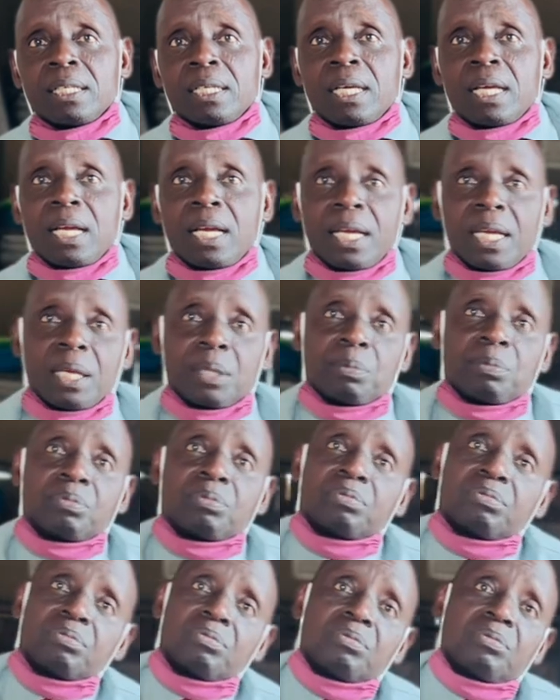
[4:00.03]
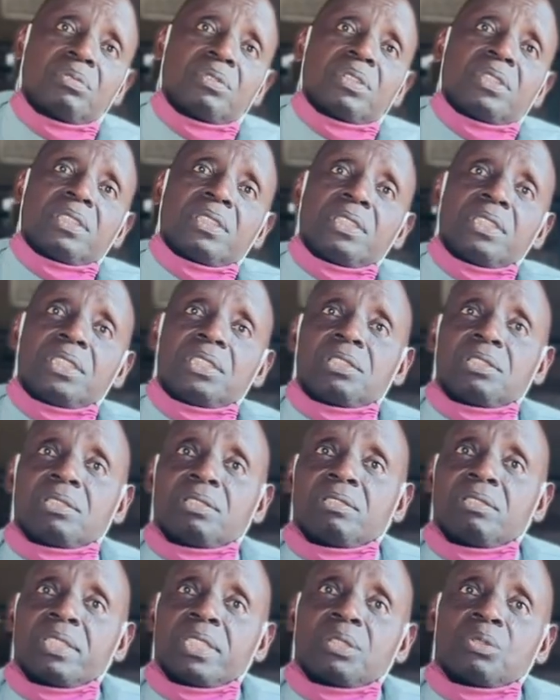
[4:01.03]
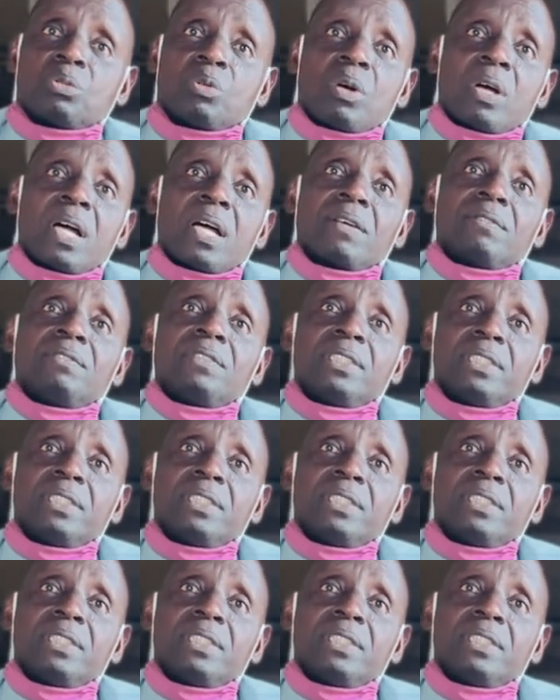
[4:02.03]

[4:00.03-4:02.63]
help the children to have